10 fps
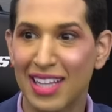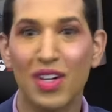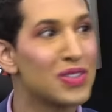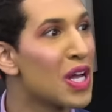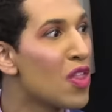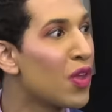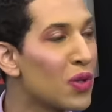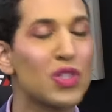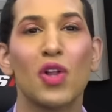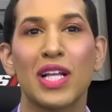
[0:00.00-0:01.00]
those
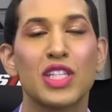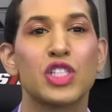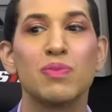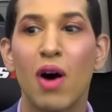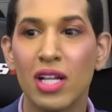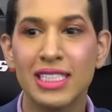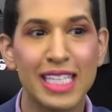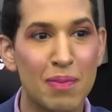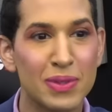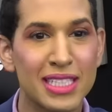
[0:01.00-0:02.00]
those are like the smallest
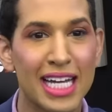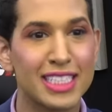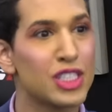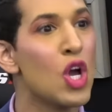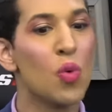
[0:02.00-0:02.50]
sample sizes